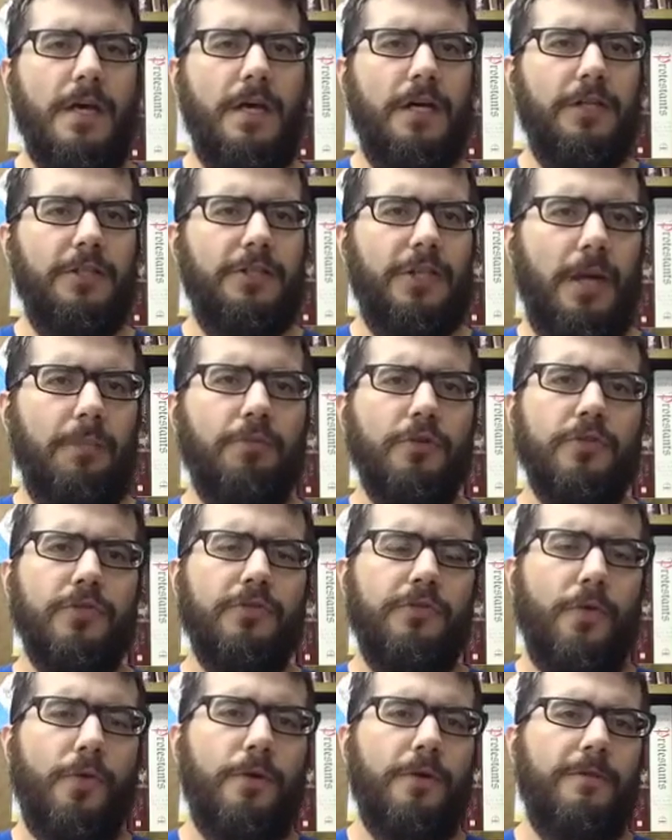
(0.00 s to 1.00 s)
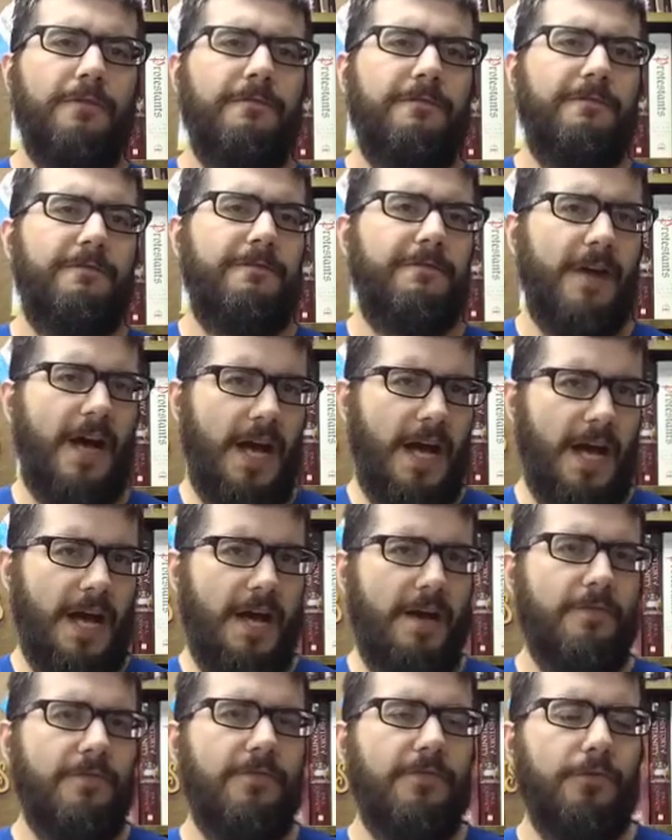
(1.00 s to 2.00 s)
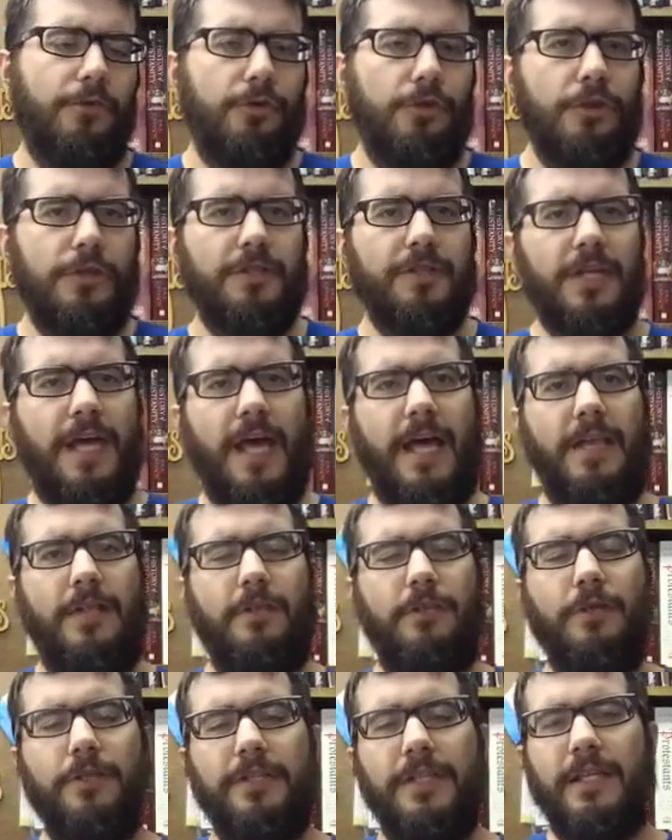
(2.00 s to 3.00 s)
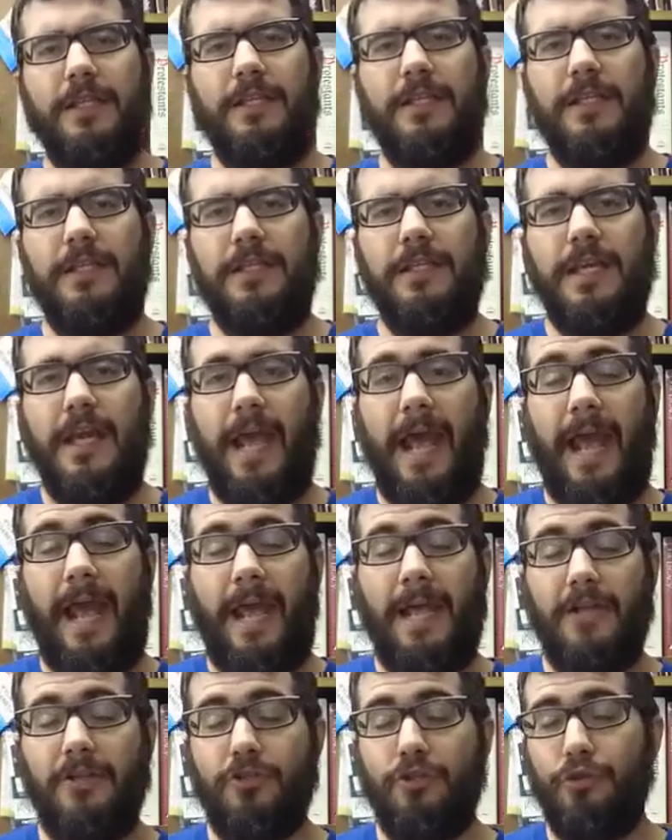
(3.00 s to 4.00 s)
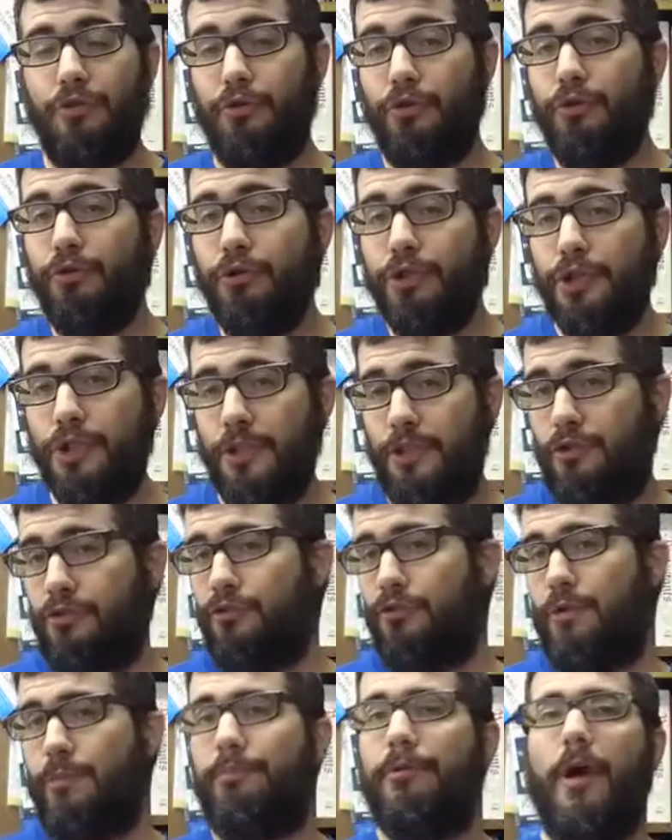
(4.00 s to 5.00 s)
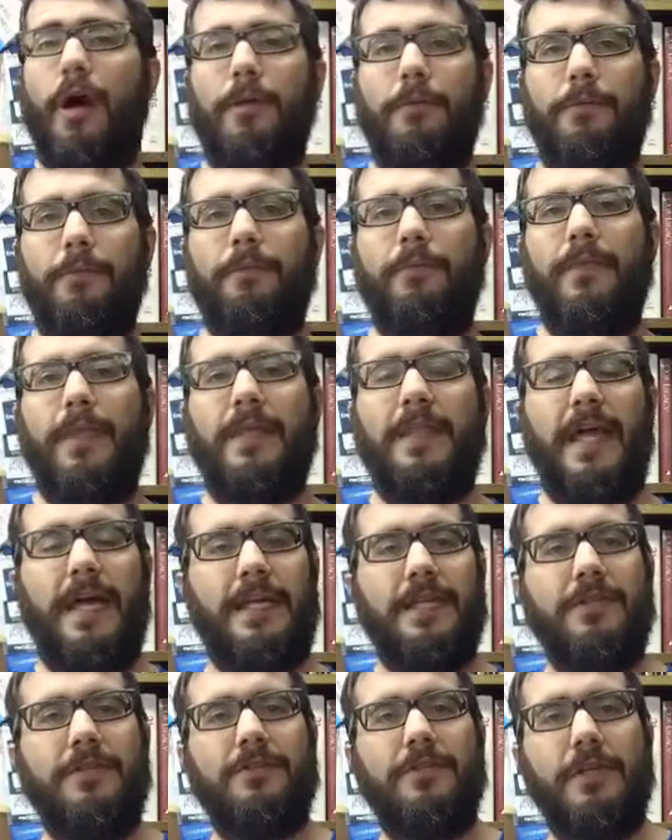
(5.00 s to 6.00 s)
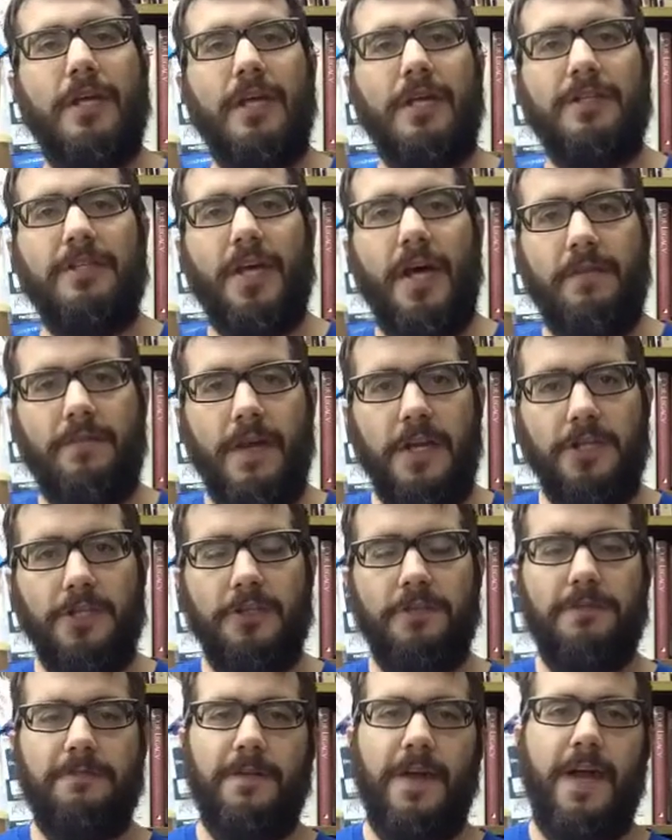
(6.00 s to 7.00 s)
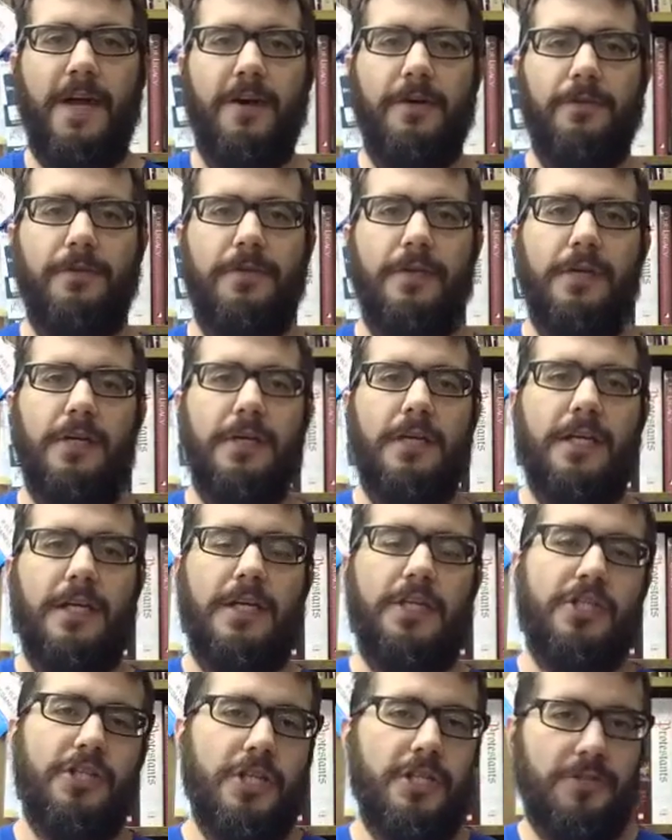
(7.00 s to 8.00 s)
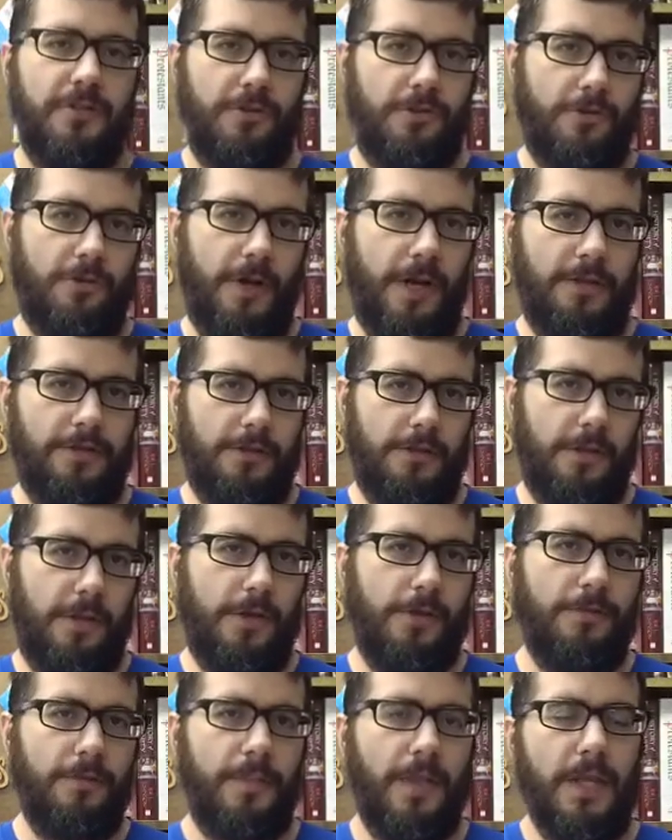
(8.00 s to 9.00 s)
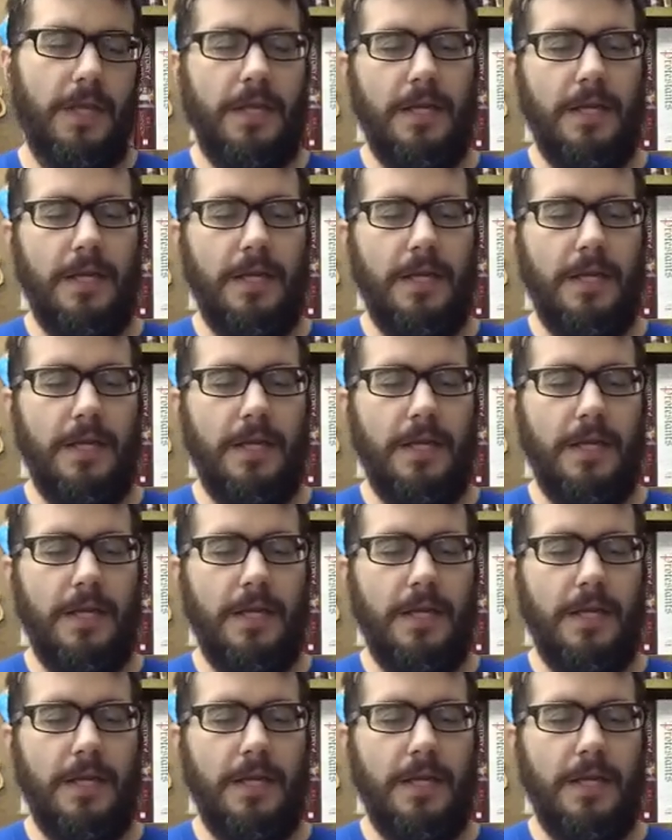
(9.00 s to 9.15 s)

Uh, chapters 4 and 5 looks, looks at the solution to the problem, and that is salvation found in Jesus Christ alone.